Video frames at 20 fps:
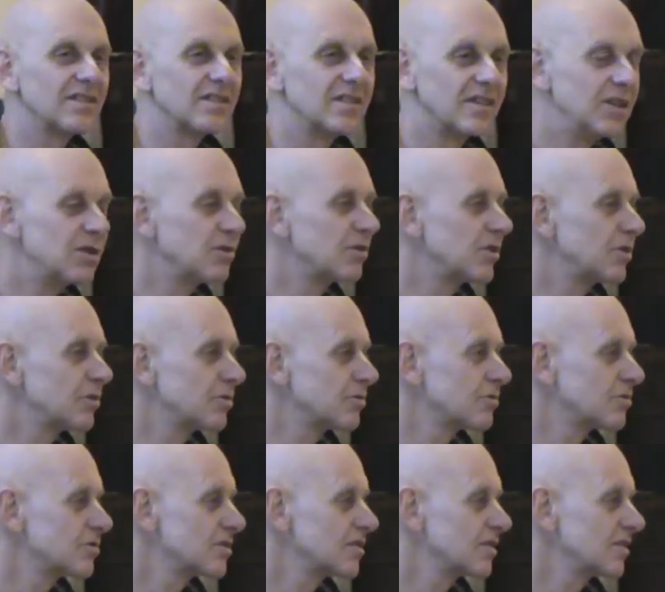
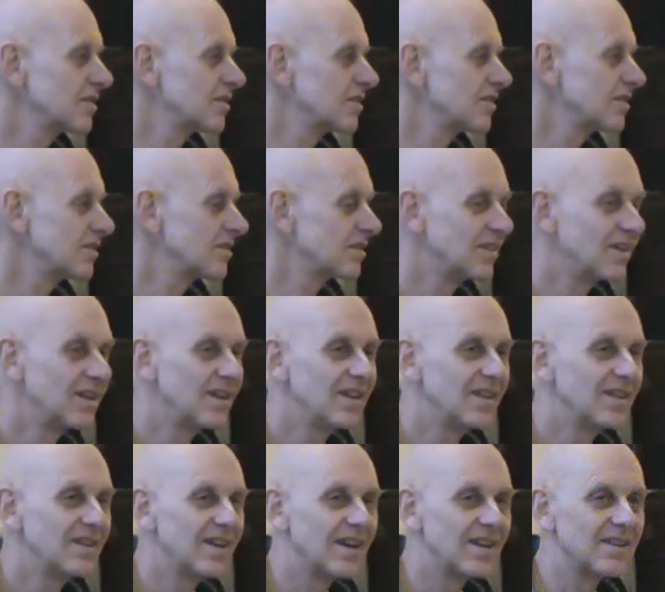heroes,
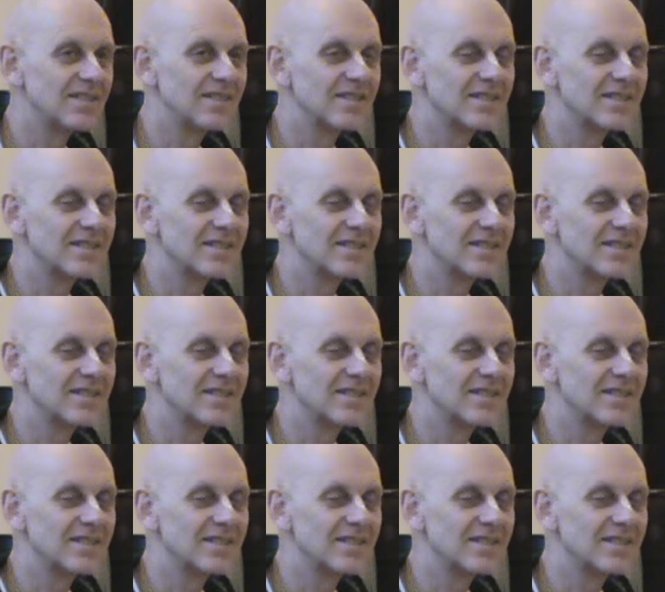and